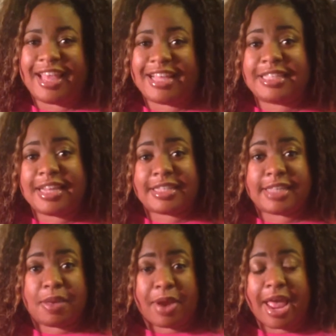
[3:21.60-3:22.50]
Guys, the next
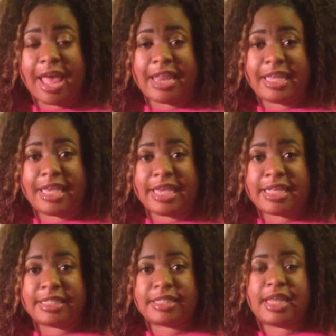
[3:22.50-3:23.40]
thing we're adding
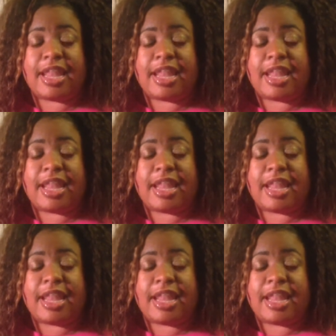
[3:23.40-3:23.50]
is,